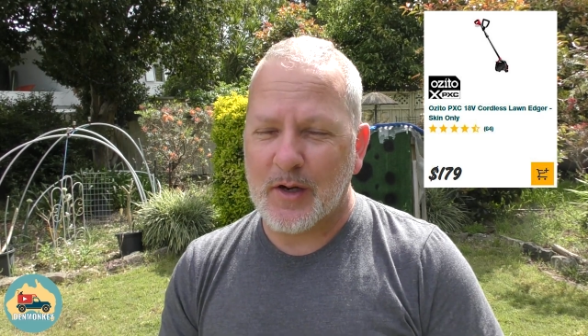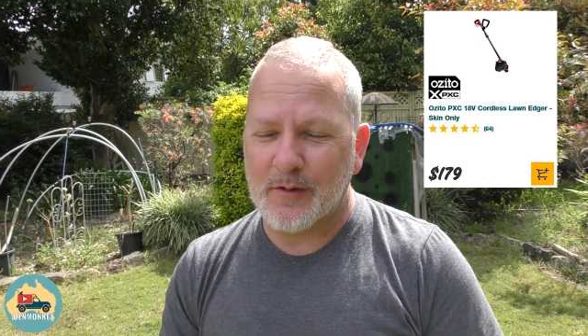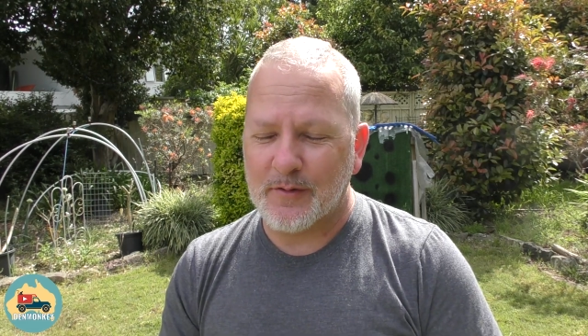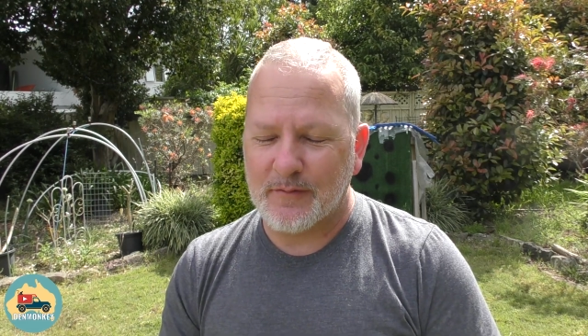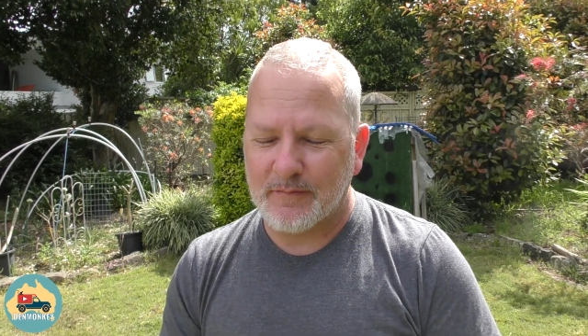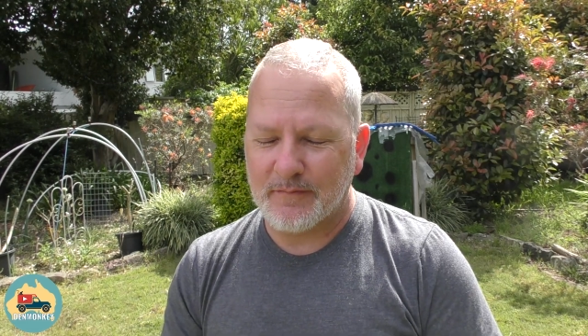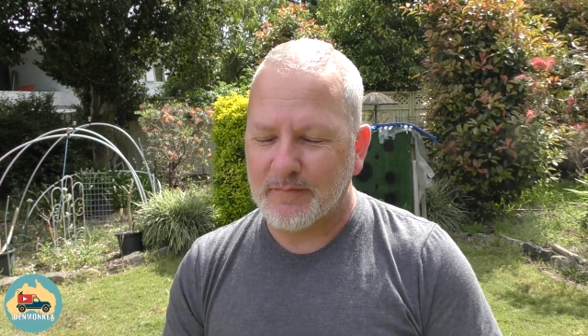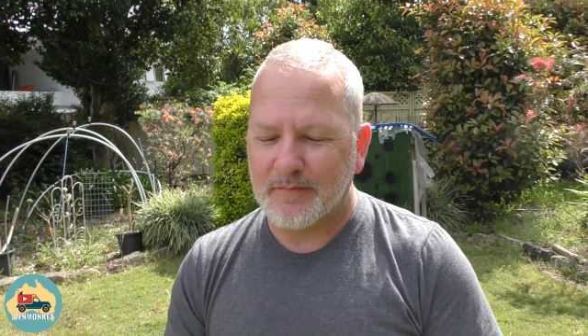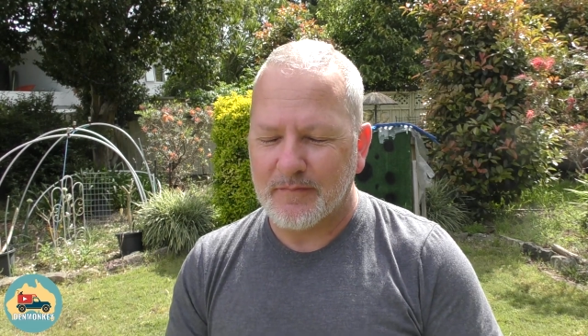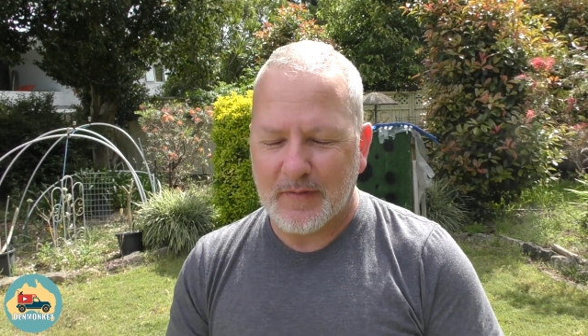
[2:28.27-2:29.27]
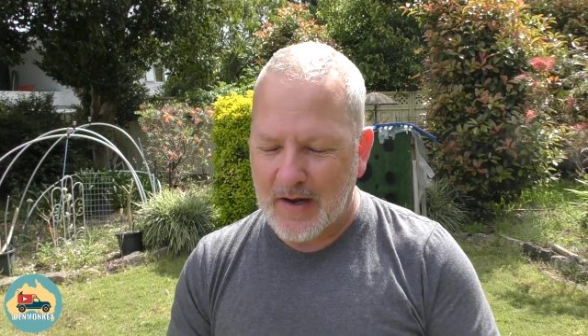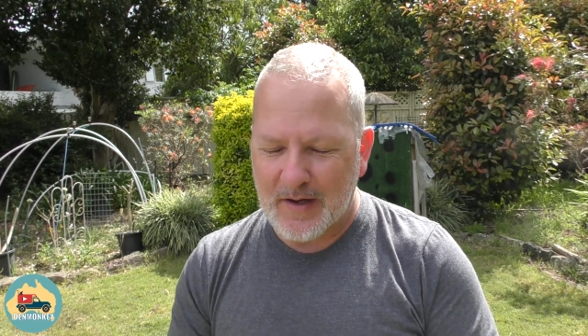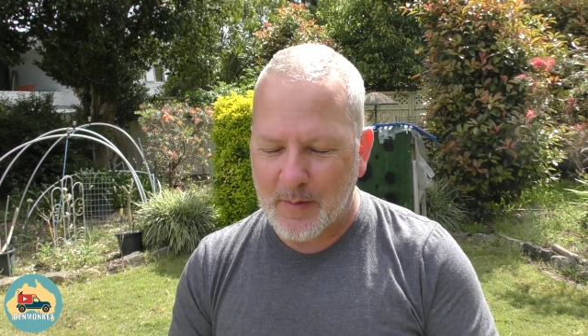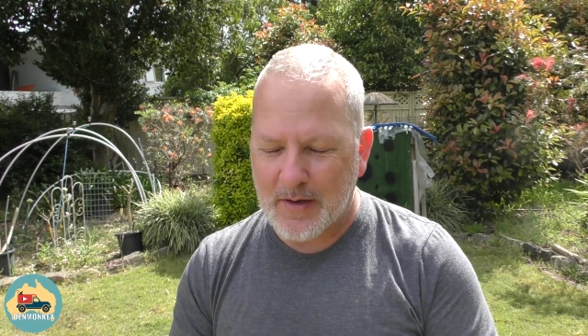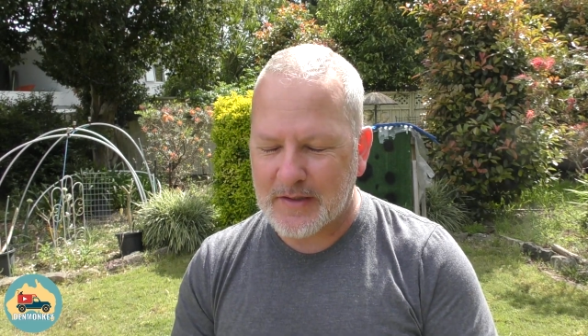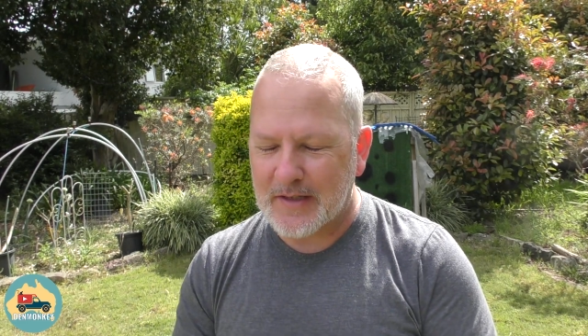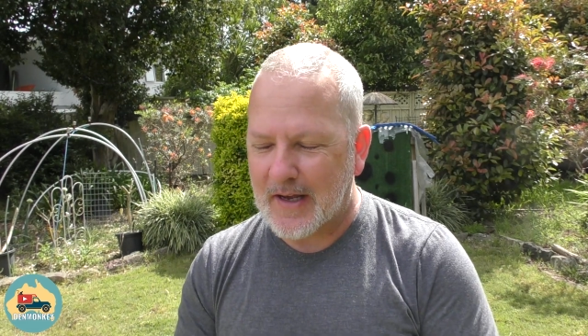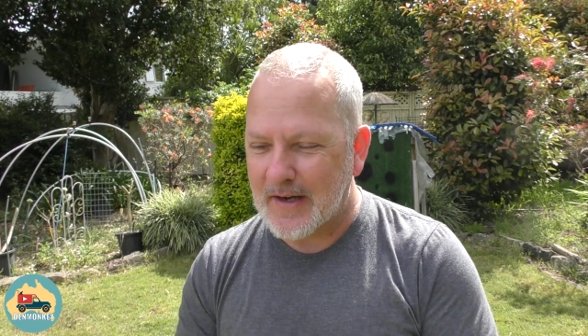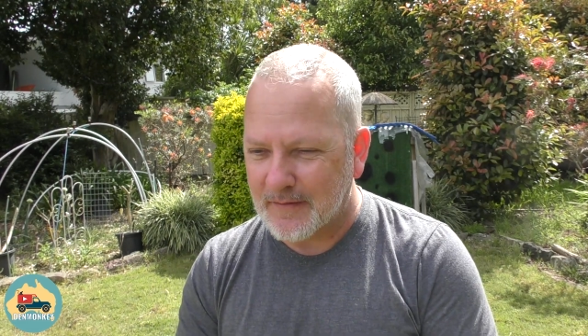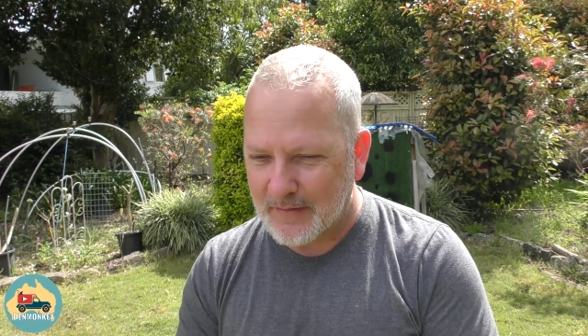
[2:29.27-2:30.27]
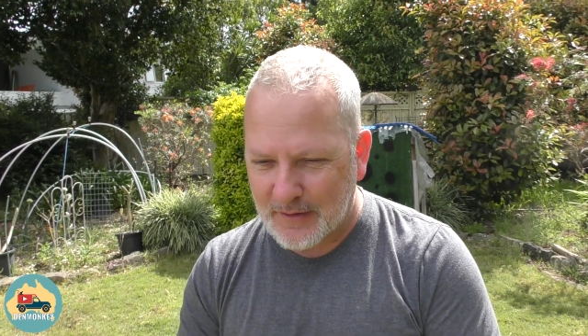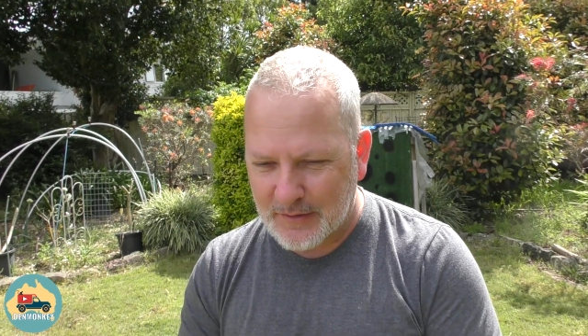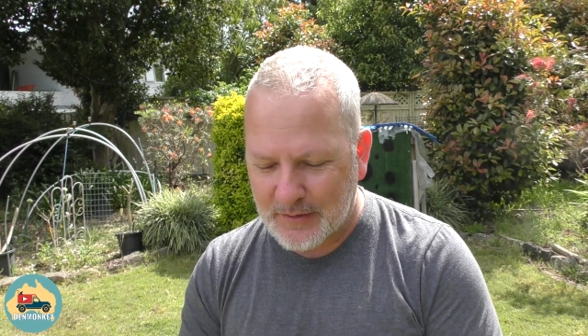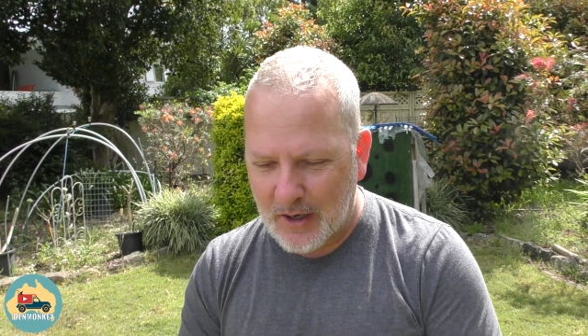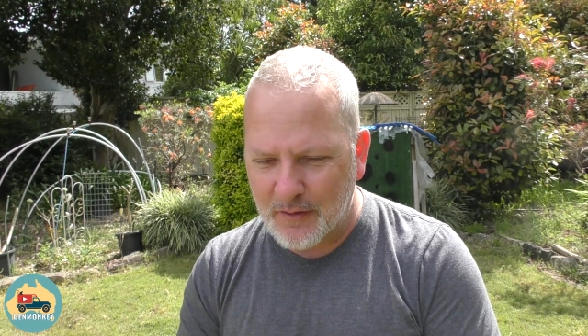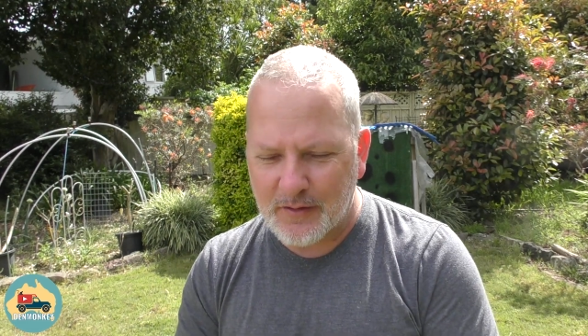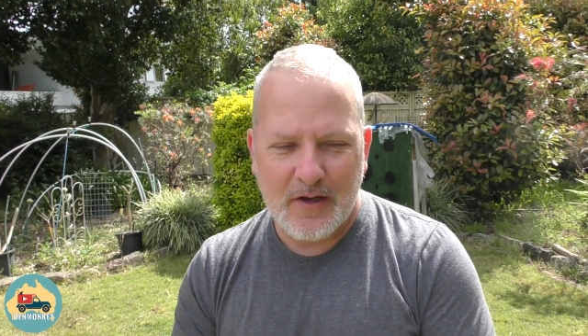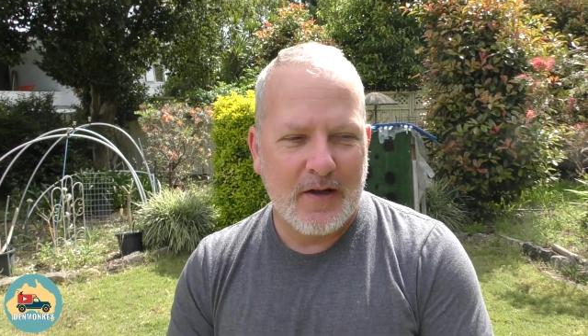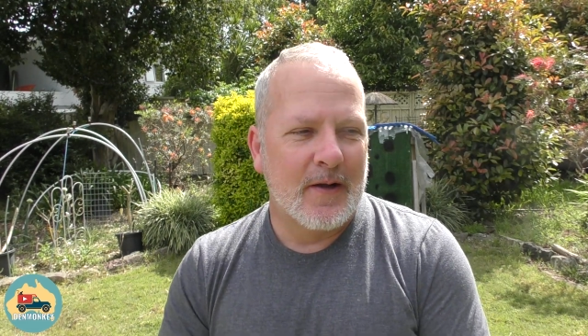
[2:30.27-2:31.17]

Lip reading: 180 bucks today. I just don't.